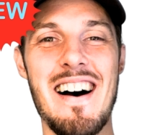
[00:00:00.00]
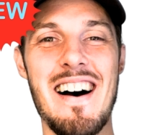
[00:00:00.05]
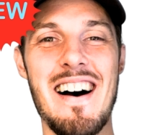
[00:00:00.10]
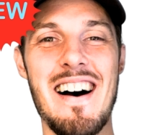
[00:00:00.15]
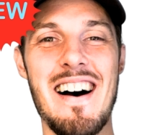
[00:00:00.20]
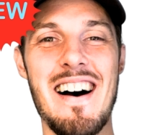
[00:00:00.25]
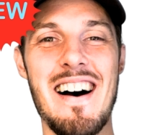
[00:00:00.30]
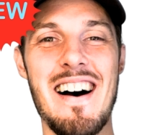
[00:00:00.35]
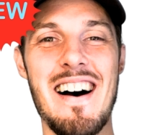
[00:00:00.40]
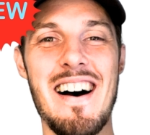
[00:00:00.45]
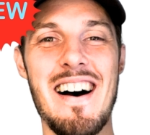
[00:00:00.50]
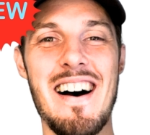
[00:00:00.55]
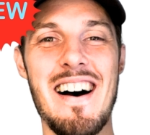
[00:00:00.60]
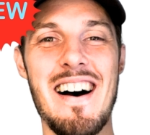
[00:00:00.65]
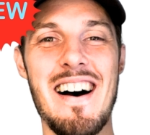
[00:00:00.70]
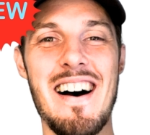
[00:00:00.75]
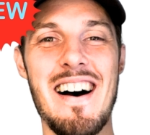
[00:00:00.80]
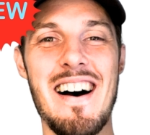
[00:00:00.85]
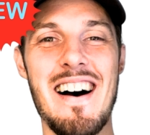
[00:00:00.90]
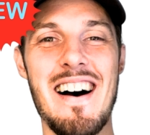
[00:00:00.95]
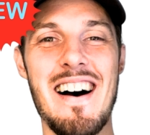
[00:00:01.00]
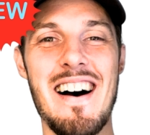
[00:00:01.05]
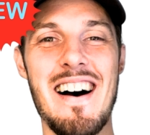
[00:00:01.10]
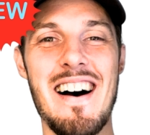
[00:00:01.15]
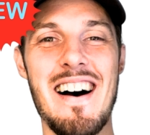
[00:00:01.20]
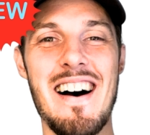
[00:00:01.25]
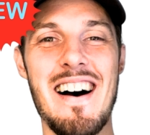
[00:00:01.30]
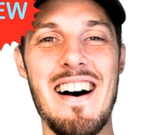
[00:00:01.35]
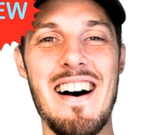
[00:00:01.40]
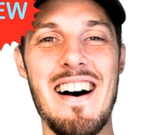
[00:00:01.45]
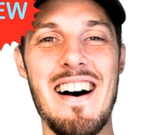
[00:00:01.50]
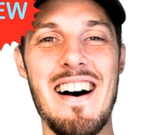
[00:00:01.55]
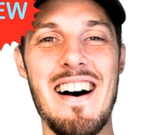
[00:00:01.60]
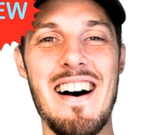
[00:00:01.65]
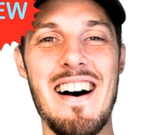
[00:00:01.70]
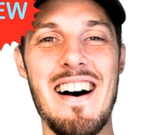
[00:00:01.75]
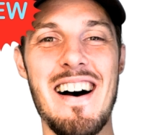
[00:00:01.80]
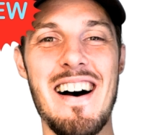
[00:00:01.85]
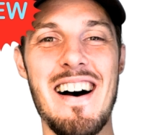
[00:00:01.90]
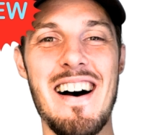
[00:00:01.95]

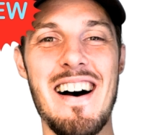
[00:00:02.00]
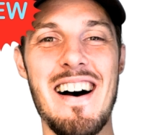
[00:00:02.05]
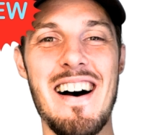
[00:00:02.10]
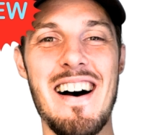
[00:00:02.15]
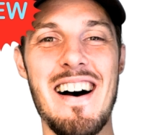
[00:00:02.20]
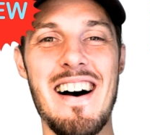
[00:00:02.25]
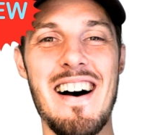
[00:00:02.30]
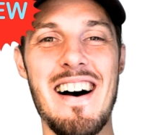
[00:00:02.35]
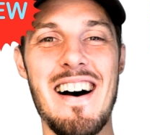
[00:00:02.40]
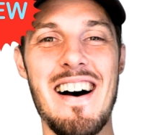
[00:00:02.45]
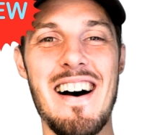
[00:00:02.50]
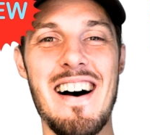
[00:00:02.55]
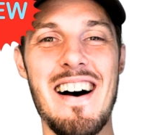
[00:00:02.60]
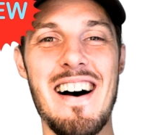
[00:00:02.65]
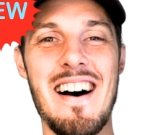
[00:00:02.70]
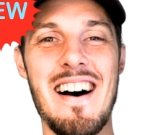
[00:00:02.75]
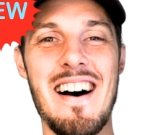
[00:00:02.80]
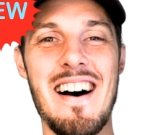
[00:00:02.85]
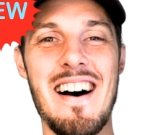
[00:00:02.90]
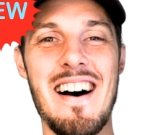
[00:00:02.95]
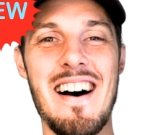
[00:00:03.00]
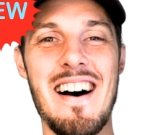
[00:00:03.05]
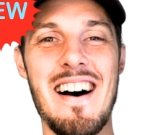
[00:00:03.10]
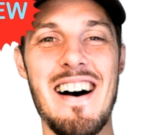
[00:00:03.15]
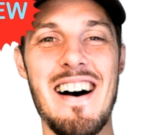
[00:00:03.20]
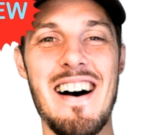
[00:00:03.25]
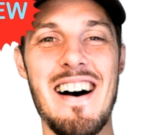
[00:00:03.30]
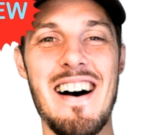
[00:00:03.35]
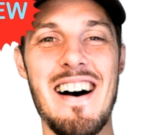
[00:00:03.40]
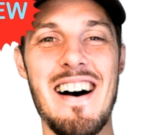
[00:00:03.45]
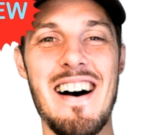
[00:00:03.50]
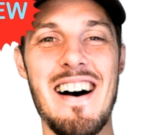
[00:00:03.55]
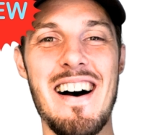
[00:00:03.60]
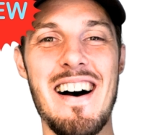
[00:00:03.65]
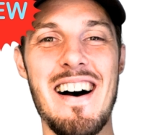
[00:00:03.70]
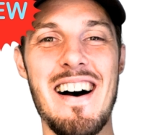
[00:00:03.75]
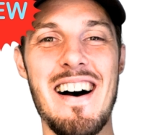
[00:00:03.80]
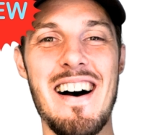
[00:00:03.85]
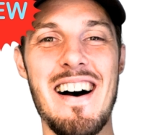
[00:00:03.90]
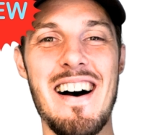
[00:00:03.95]

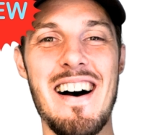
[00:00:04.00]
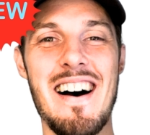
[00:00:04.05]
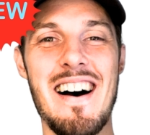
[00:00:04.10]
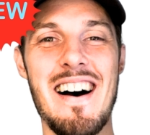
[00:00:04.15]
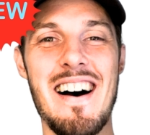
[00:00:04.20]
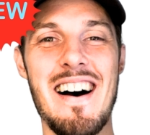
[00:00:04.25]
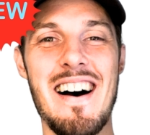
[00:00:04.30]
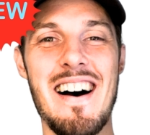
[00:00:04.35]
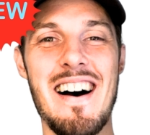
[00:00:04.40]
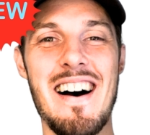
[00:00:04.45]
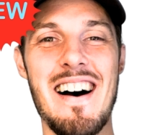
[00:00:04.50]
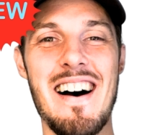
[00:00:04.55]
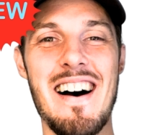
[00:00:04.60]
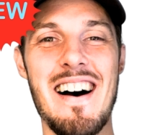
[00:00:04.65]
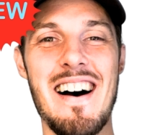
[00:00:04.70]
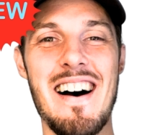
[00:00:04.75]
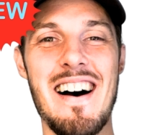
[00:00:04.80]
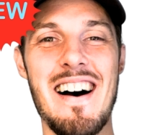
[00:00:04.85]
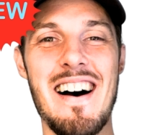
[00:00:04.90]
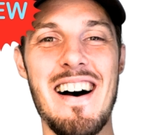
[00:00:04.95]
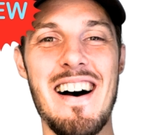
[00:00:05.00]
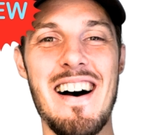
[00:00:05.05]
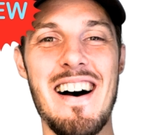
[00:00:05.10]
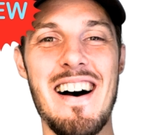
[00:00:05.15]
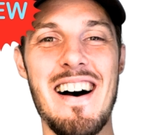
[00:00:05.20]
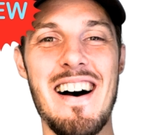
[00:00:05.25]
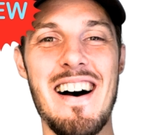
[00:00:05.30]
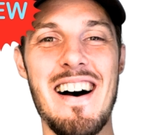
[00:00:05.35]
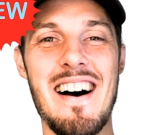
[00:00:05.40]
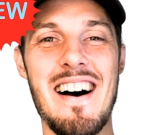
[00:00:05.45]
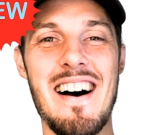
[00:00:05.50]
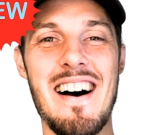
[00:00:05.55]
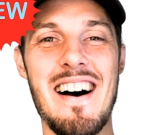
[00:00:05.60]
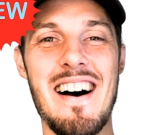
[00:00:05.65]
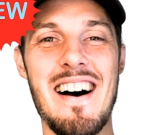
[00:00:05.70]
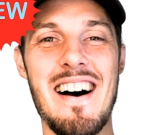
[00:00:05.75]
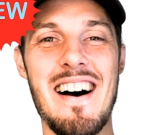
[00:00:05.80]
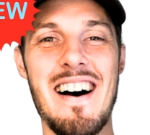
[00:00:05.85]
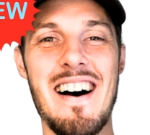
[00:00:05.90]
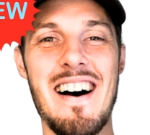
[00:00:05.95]

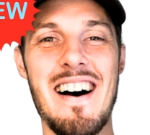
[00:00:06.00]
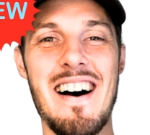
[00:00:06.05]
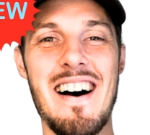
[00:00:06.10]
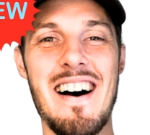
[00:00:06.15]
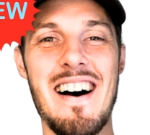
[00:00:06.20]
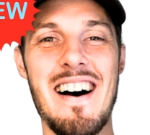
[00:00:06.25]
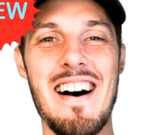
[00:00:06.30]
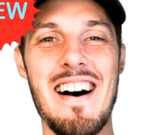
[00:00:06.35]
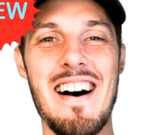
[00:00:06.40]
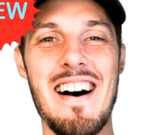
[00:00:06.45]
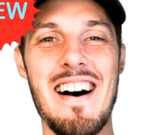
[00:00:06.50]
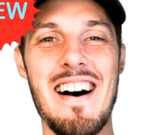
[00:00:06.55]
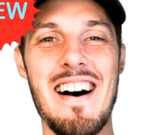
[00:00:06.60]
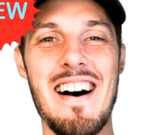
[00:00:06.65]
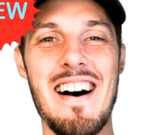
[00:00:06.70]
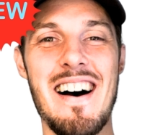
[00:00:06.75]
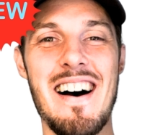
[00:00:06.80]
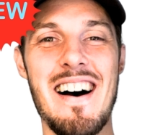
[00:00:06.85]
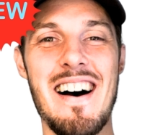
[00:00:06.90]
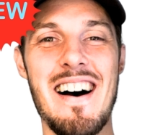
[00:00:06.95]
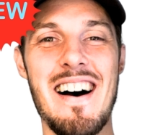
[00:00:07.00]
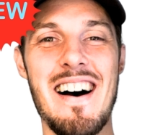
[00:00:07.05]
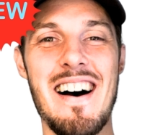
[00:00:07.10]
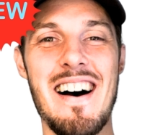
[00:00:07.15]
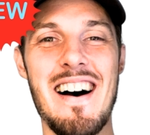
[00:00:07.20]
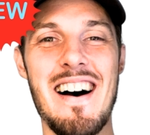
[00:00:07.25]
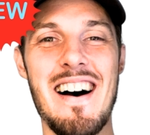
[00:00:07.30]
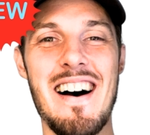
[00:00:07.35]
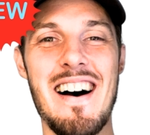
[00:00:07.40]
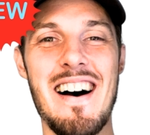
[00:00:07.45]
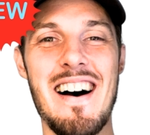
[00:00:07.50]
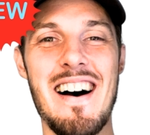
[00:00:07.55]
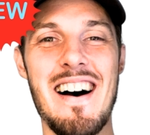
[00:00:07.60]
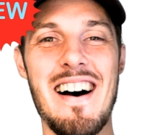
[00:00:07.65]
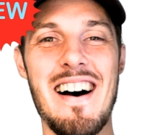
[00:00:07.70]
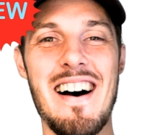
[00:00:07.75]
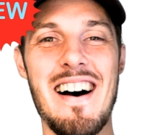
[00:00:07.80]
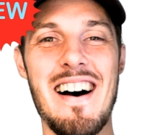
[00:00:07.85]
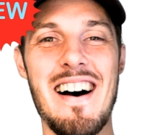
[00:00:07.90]
This is a still picture; no speech is visible.